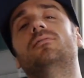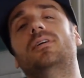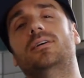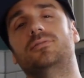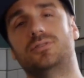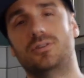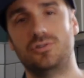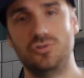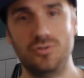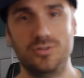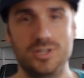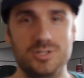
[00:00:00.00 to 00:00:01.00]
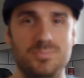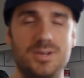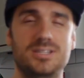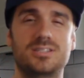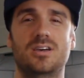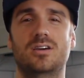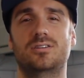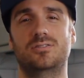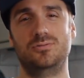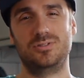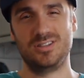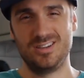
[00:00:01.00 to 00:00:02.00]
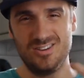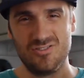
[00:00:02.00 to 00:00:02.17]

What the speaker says: around. So drawing those big circles